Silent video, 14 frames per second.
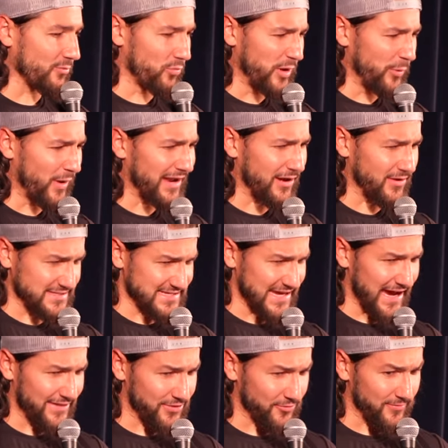we went
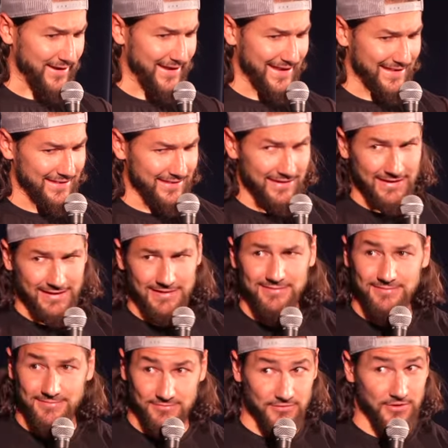outside the ring, and,
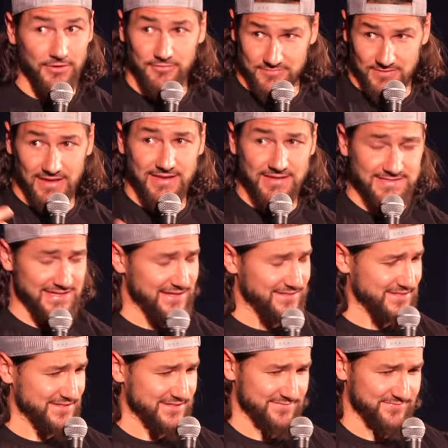you know, like you said,
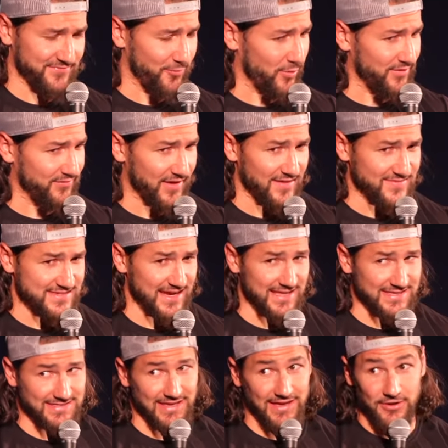just 45
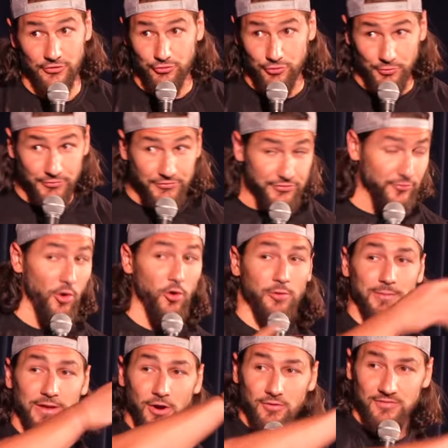seconds later, Drew's
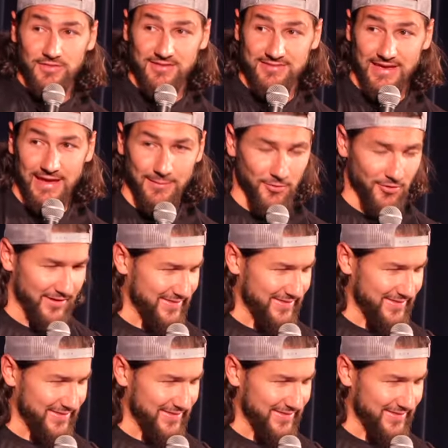throwing me over the table.